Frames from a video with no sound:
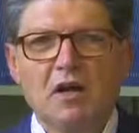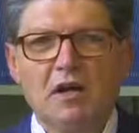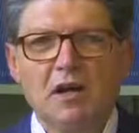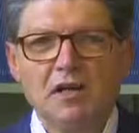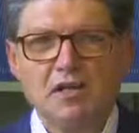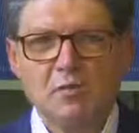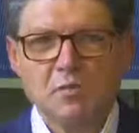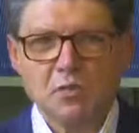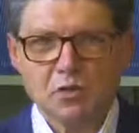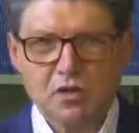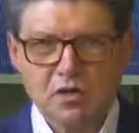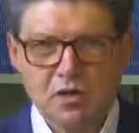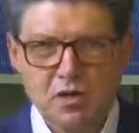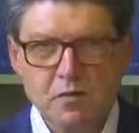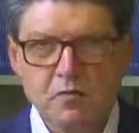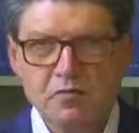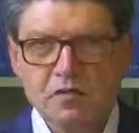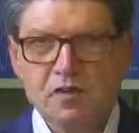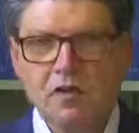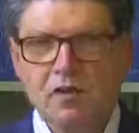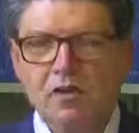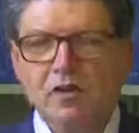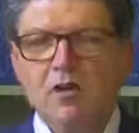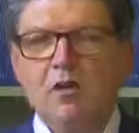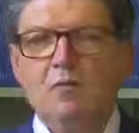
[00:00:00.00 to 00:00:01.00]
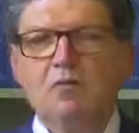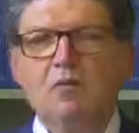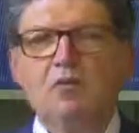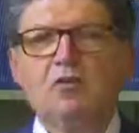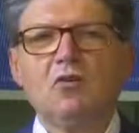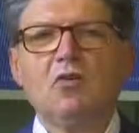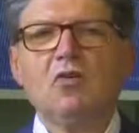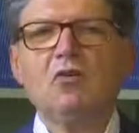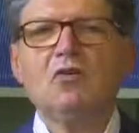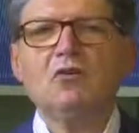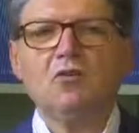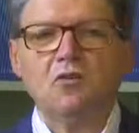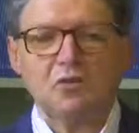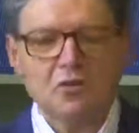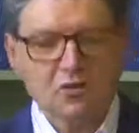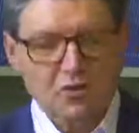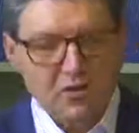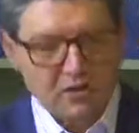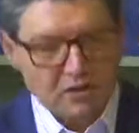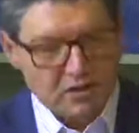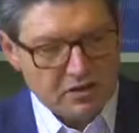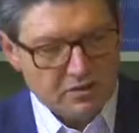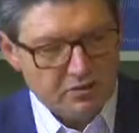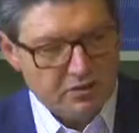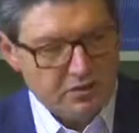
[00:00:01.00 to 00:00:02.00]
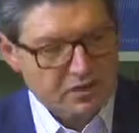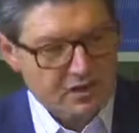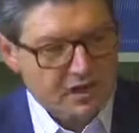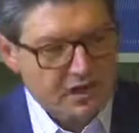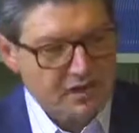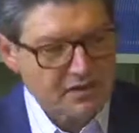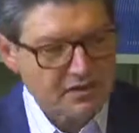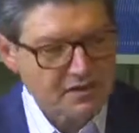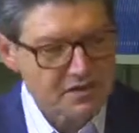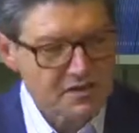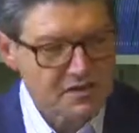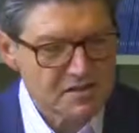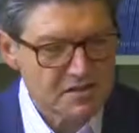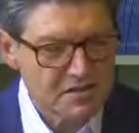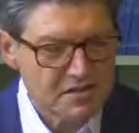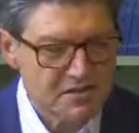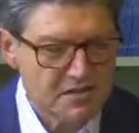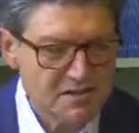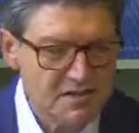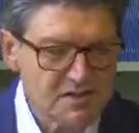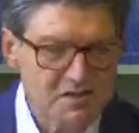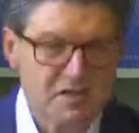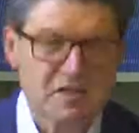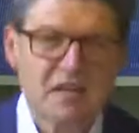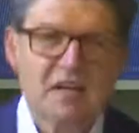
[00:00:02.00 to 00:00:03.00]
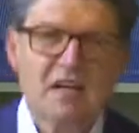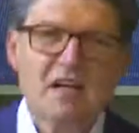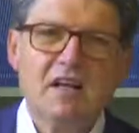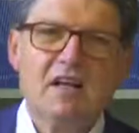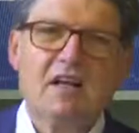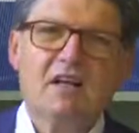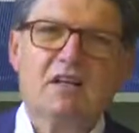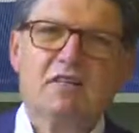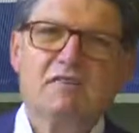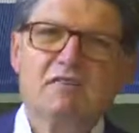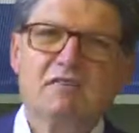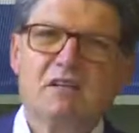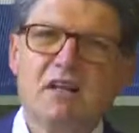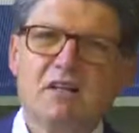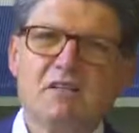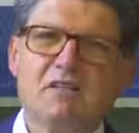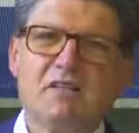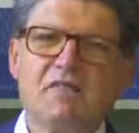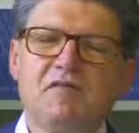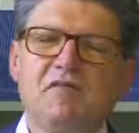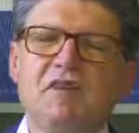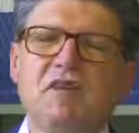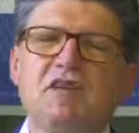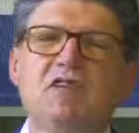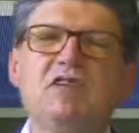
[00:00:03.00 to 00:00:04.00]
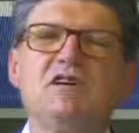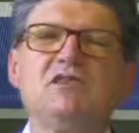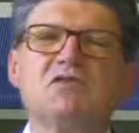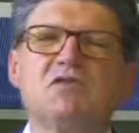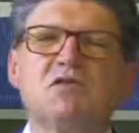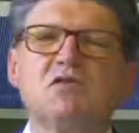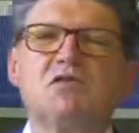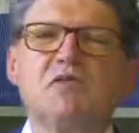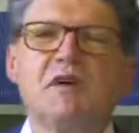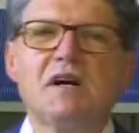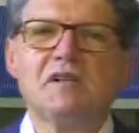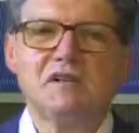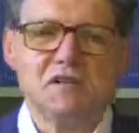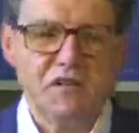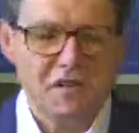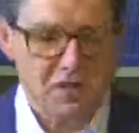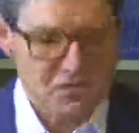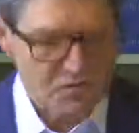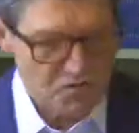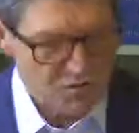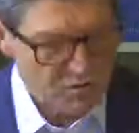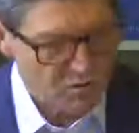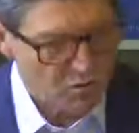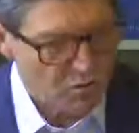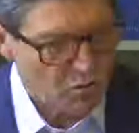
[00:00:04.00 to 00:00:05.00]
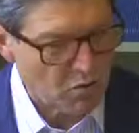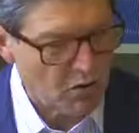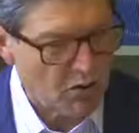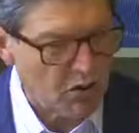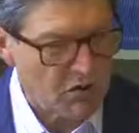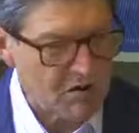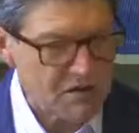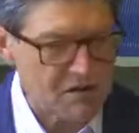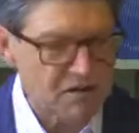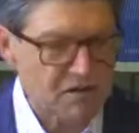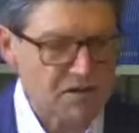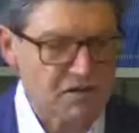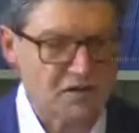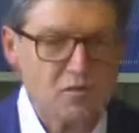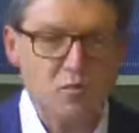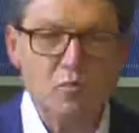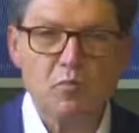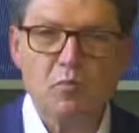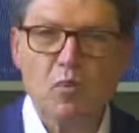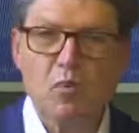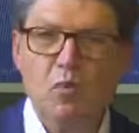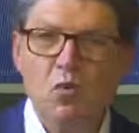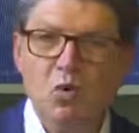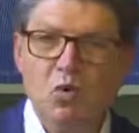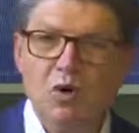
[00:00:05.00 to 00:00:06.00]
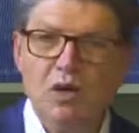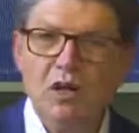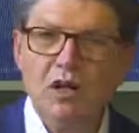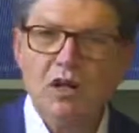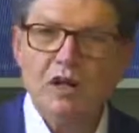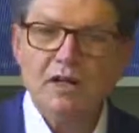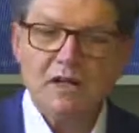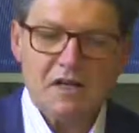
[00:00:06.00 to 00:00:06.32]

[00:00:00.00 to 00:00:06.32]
With Kant, of course, like all major concepts, the symbol has a very specific meaning,